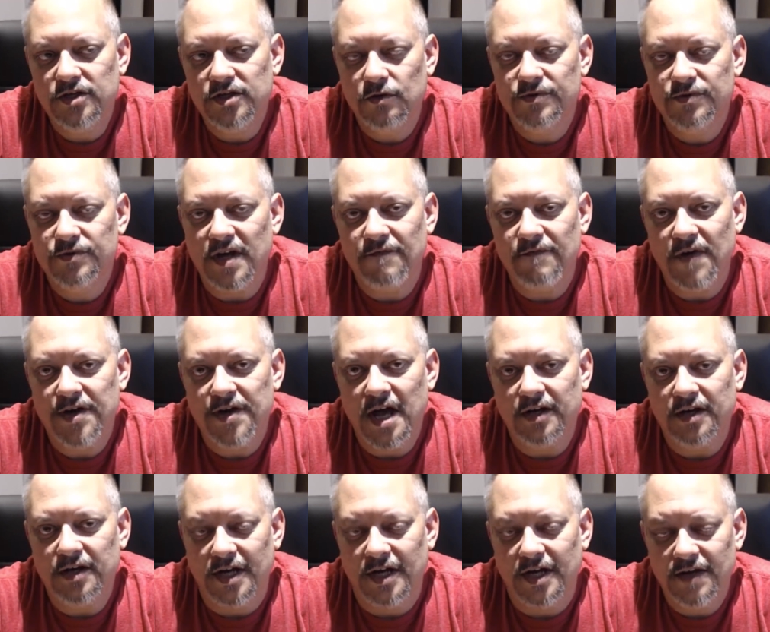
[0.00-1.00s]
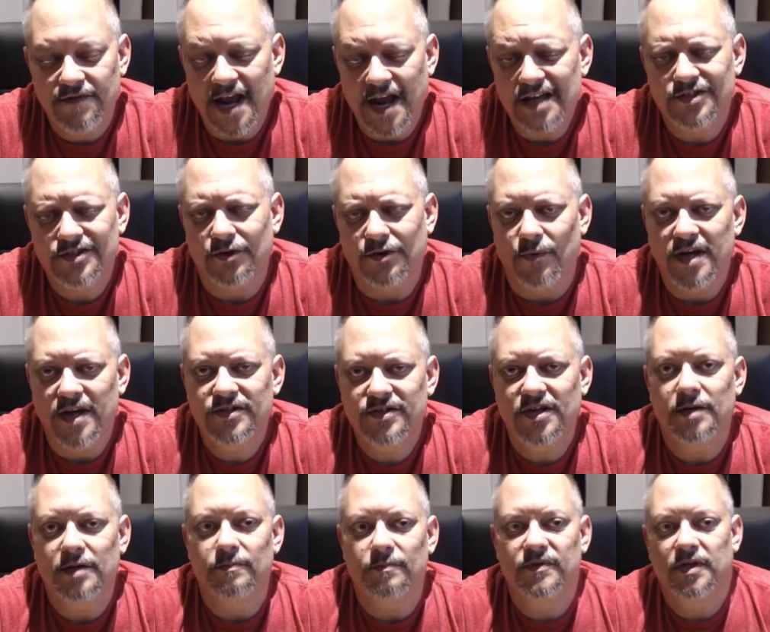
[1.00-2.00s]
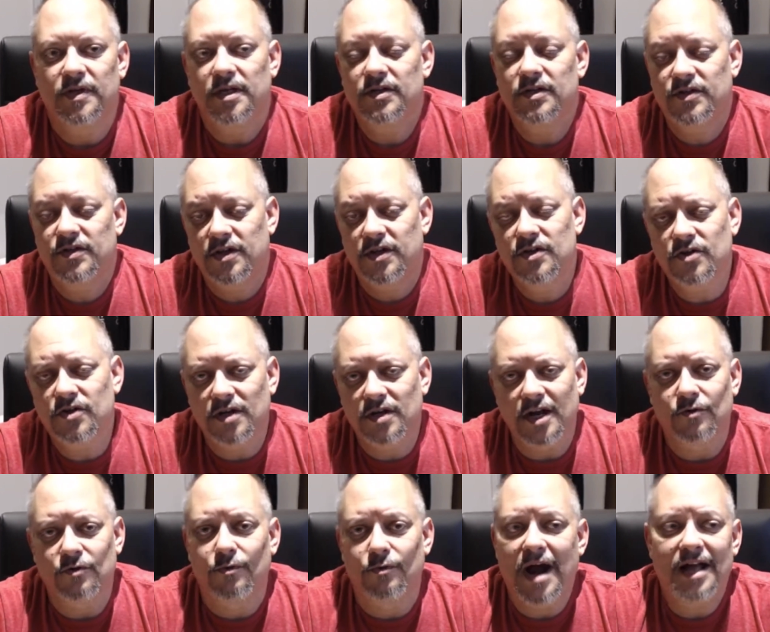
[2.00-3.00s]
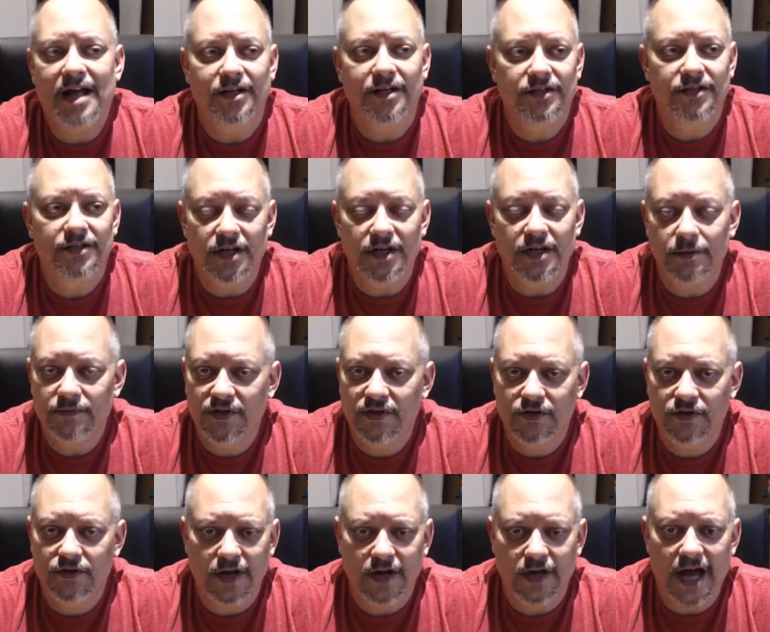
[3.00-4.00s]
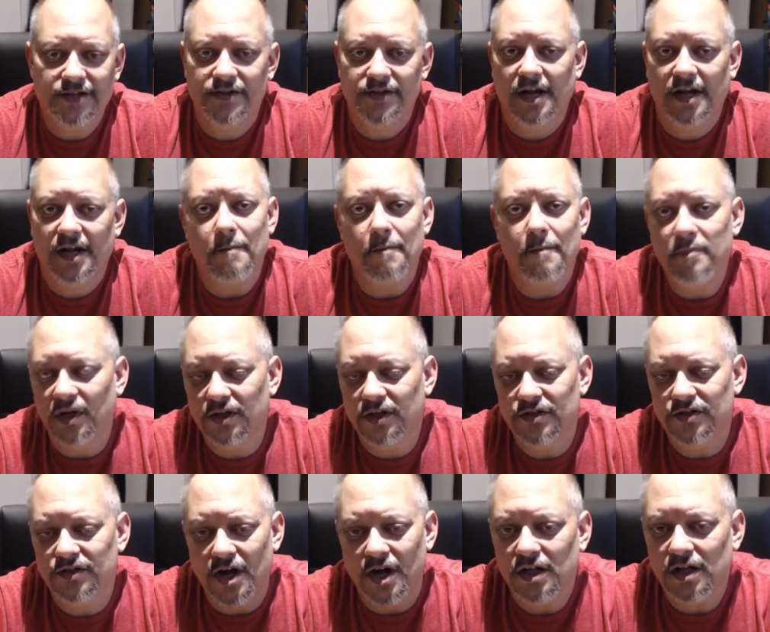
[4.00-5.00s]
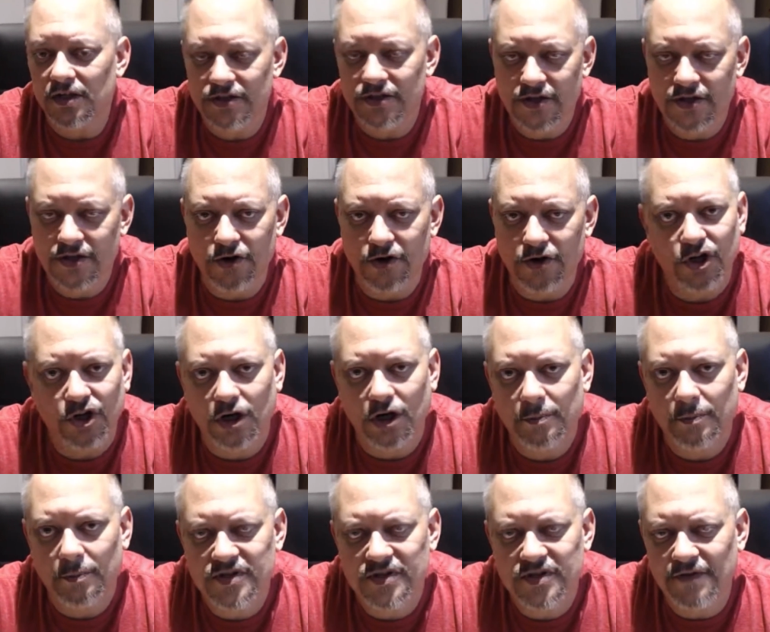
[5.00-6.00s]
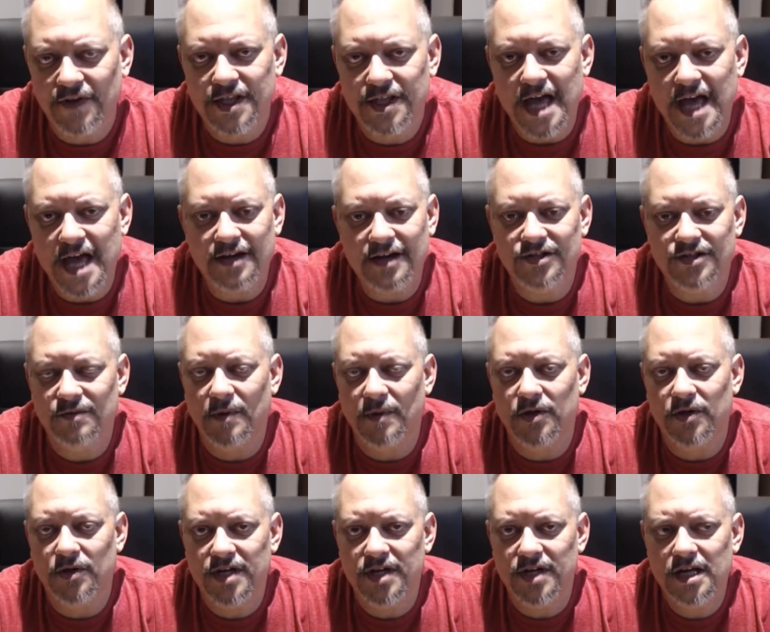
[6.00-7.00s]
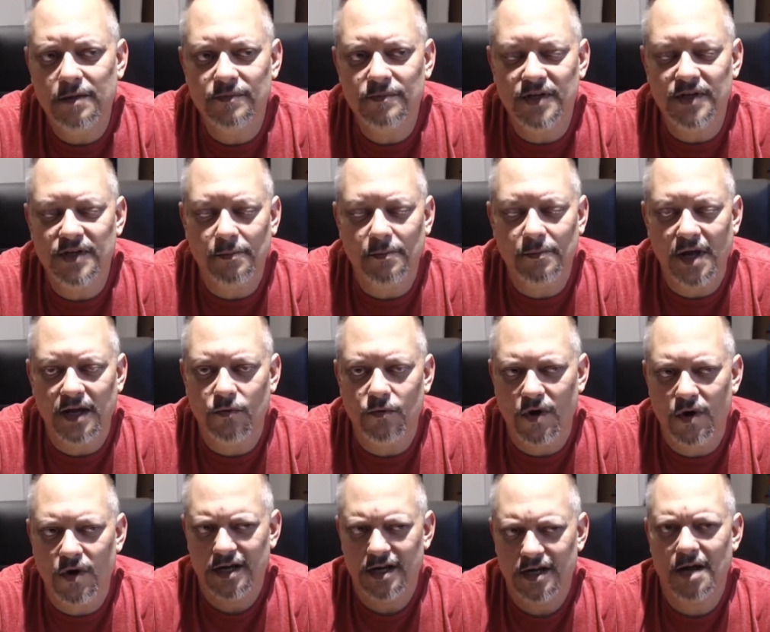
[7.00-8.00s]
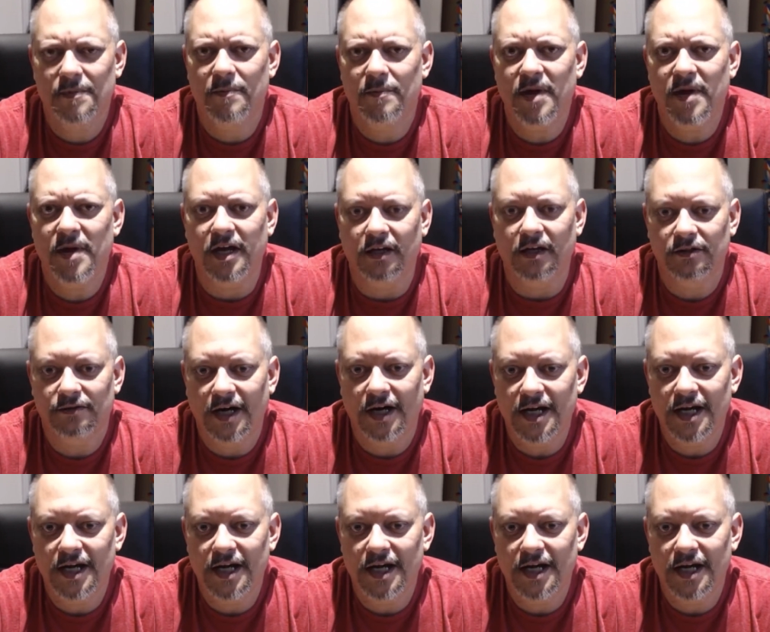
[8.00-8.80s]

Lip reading: I found out is I even asked the race teams, and these are like rally teams. These are guys that got millions of dollars that are in Europe and stuff like that, and some other teams. And I'm like, why do you come to me, right?